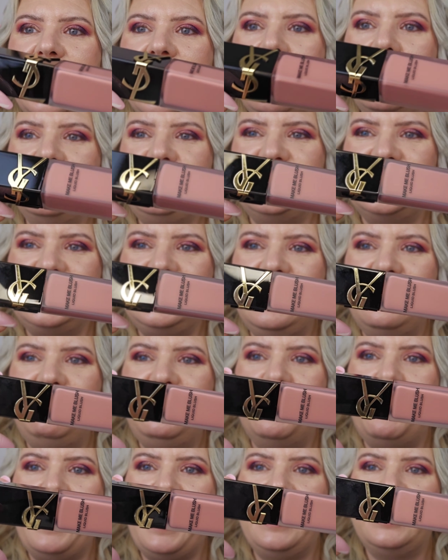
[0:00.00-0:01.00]
yeah, I just
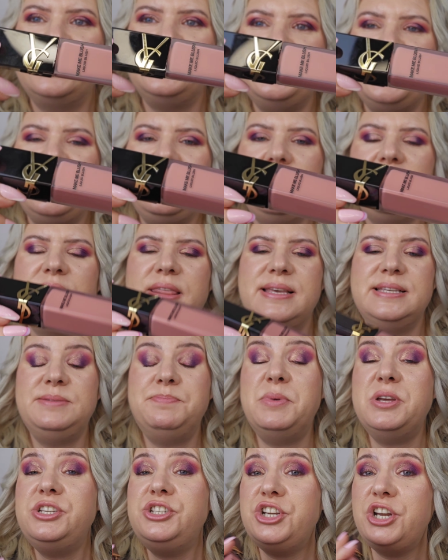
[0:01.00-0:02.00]
love the packaging. Look at
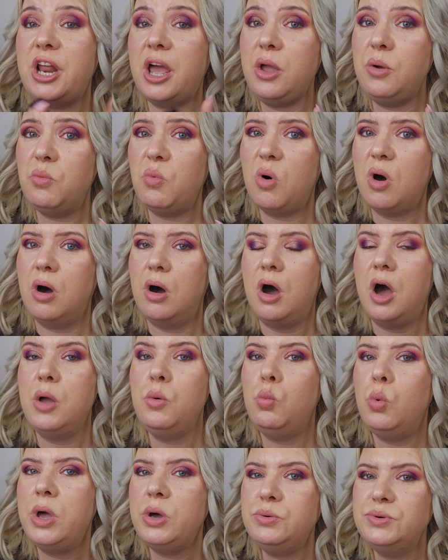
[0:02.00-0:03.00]
this. But do you know what?
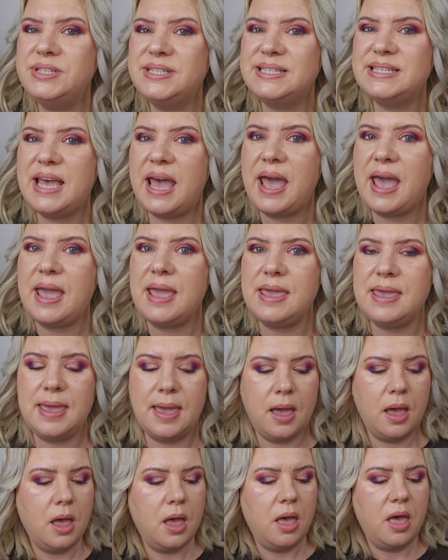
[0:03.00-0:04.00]
I will
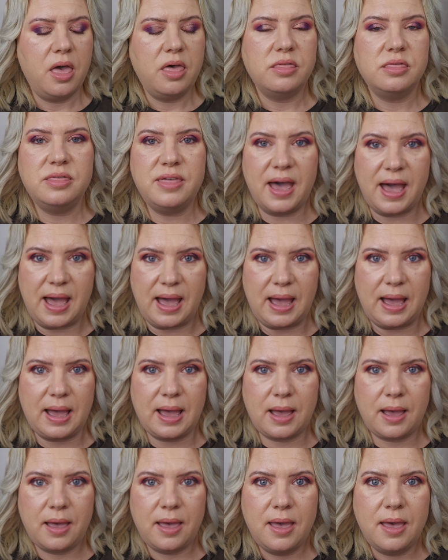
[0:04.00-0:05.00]
say
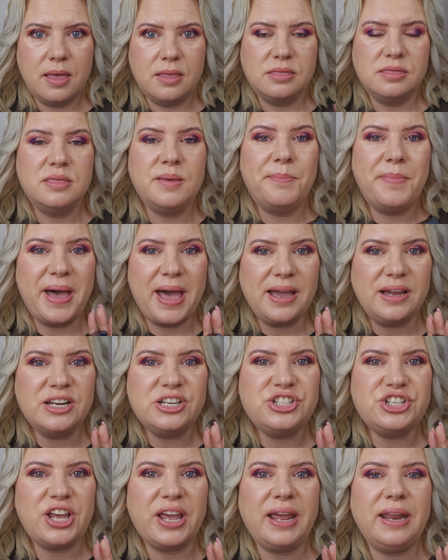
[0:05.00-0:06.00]
that the
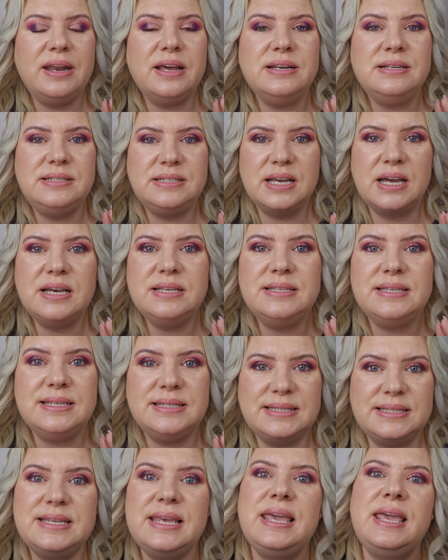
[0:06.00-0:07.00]
packaging
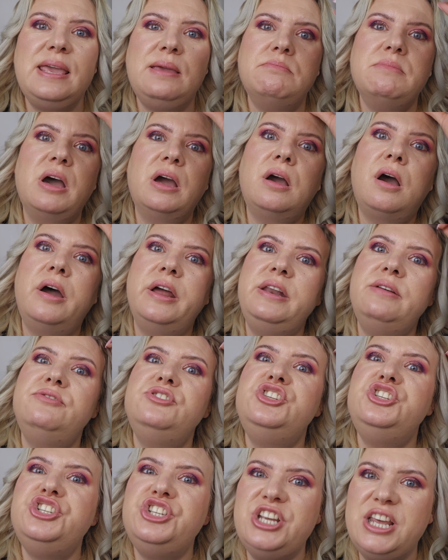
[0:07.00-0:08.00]
does seem kind
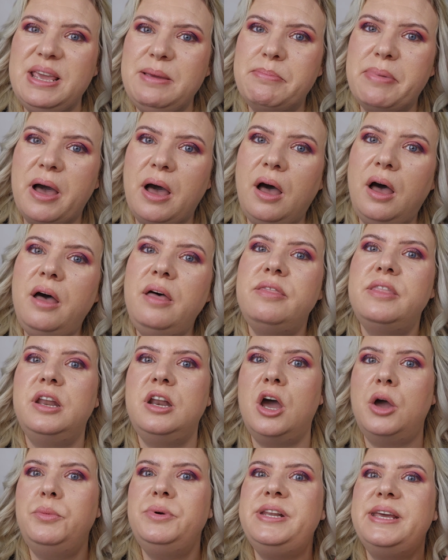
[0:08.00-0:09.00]
of cheaper
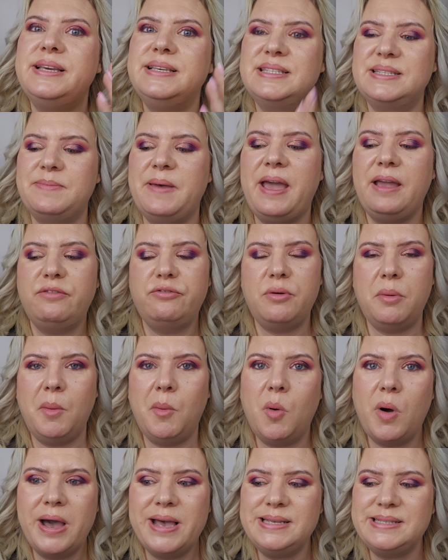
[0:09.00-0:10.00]
than I would expect
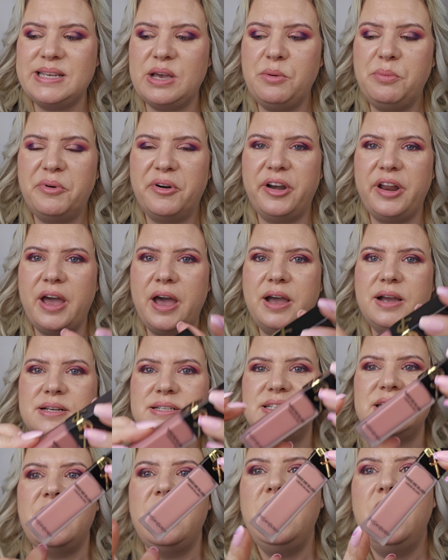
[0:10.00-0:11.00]
from a YSL
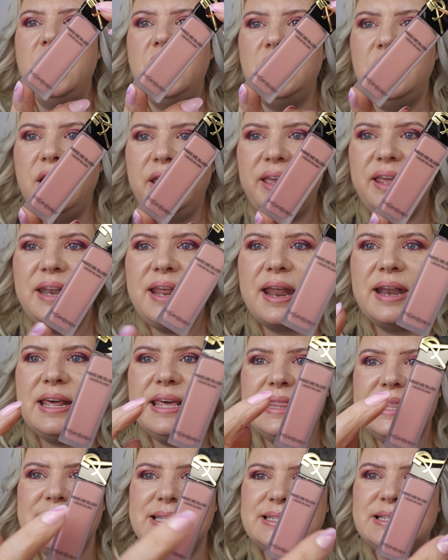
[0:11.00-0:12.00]
product. Looking at
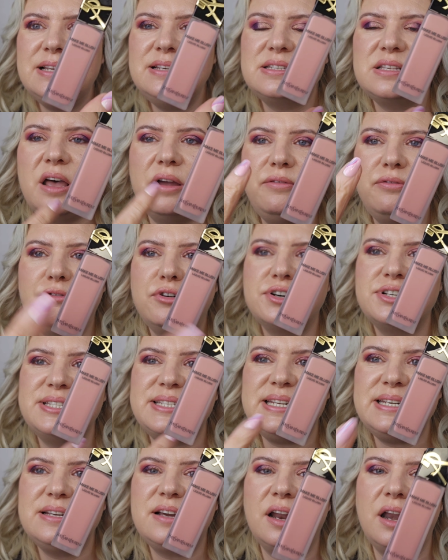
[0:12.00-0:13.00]
it, this looks like
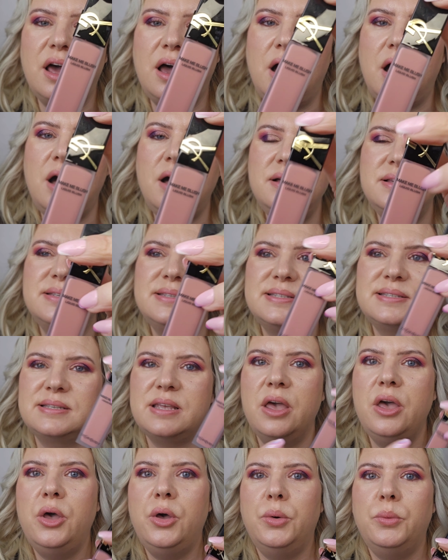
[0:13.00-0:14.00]
frosted
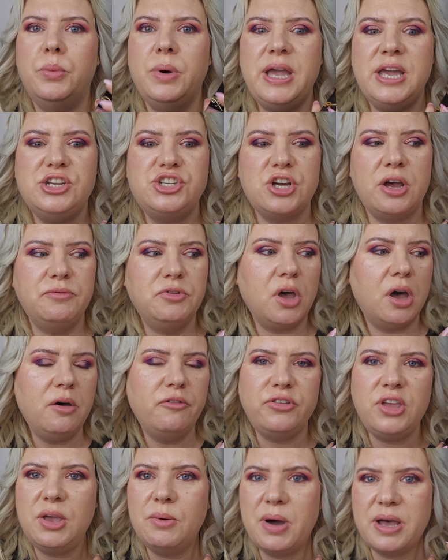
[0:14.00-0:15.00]
glass, which I've got
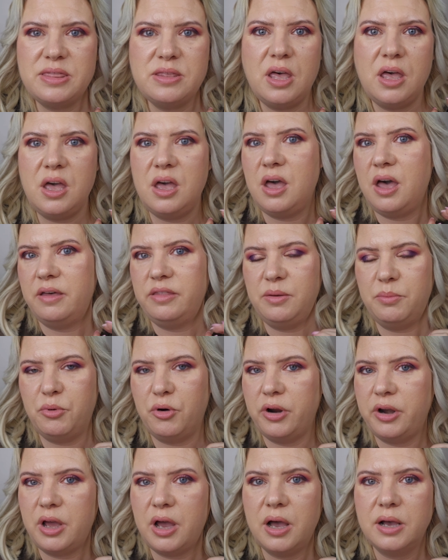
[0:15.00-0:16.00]
a few other other
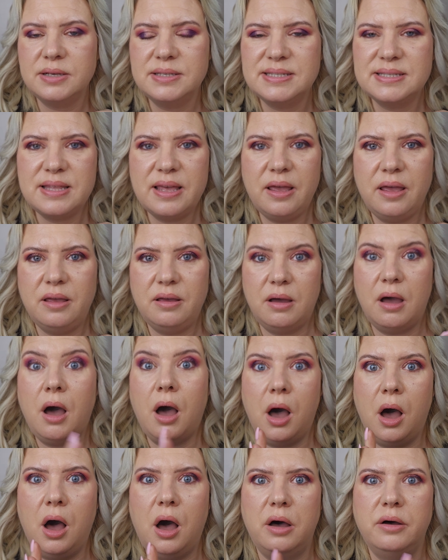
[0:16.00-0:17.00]
products that
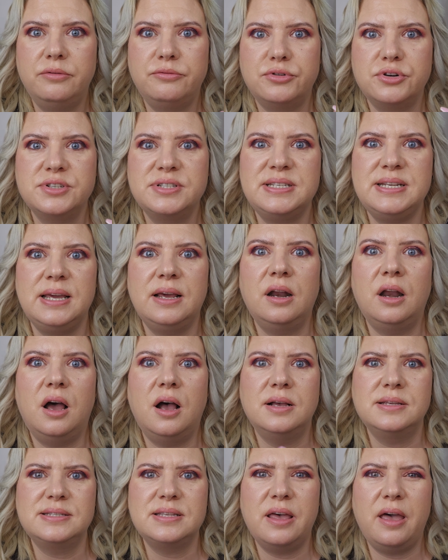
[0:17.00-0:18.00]
are frosted
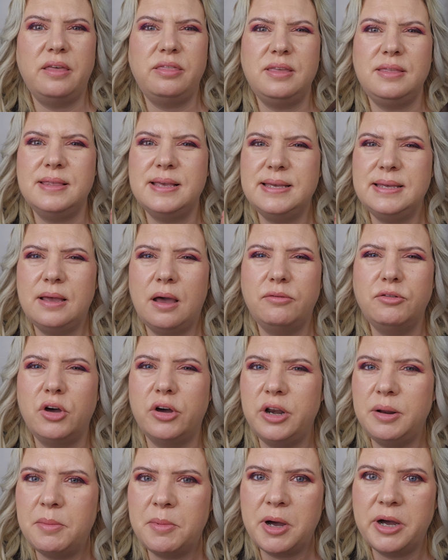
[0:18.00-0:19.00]
glass. Like I think they, I've
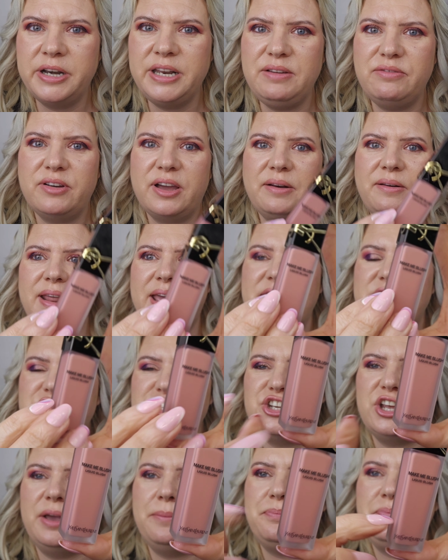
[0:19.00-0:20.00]
got an Armani
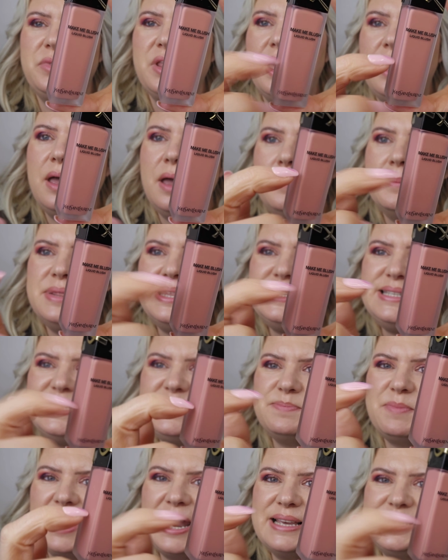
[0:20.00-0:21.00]
foundation. But
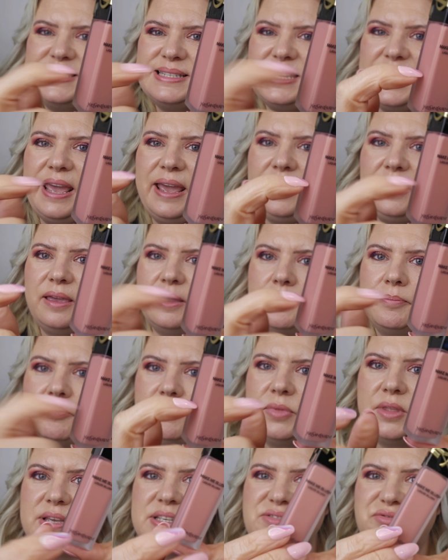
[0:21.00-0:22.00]
this is plastic.
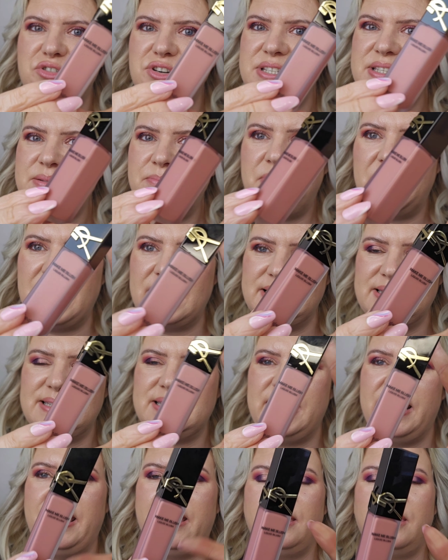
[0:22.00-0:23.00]
It's frosted
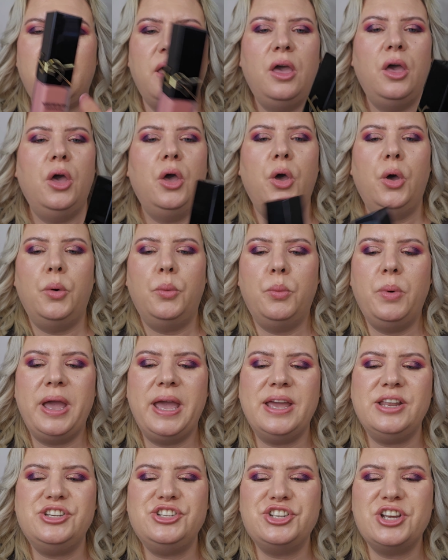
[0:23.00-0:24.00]
plastic,
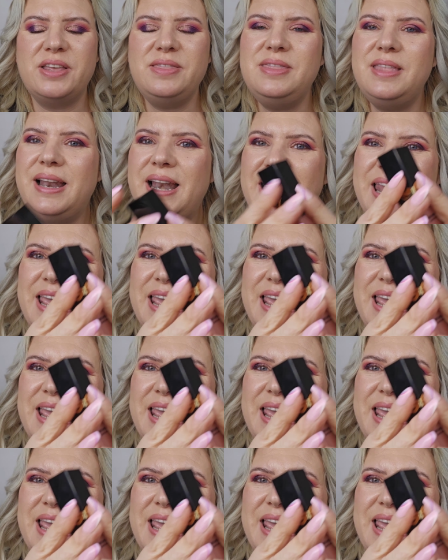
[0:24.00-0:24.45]
which, and the